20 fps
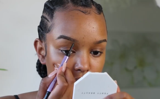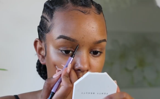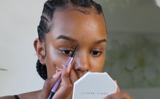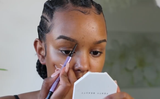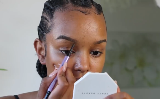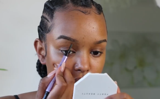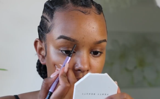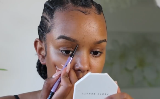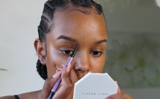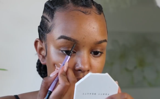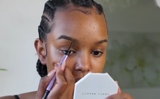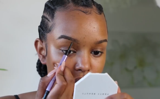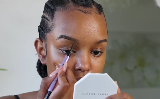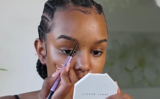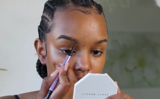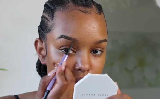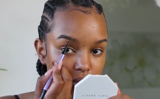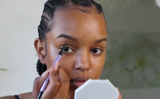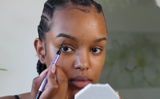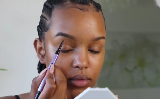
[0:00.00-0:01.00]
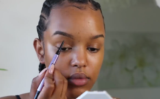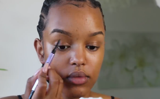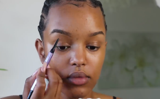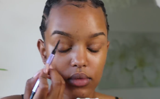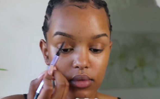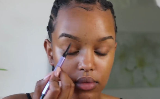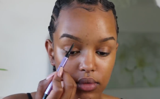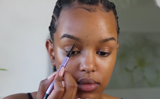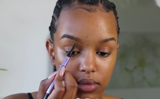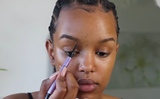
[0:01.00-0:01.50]

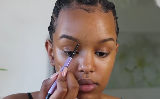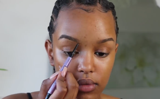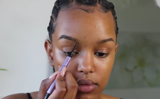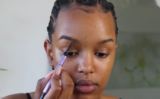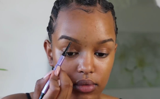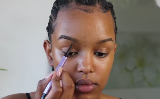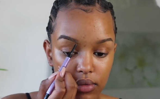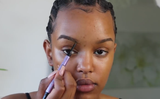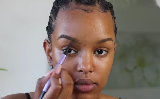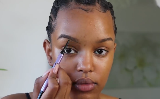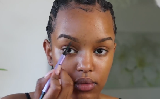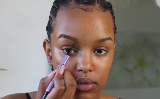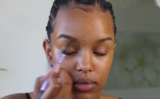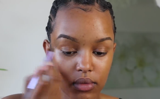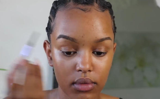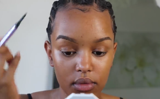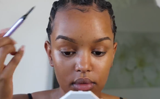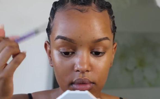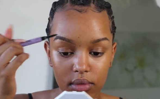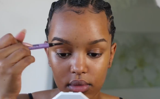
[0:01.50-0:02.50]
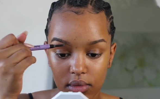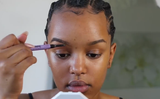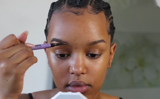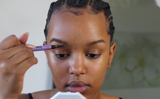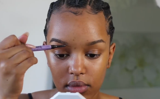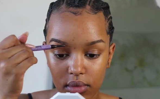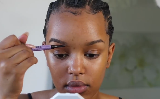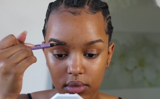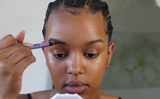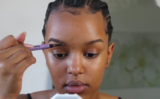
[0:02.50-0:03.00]

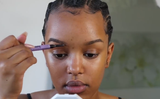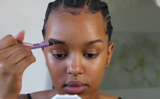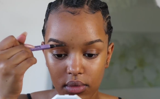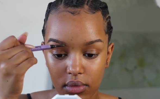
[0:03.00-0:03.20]
(silence)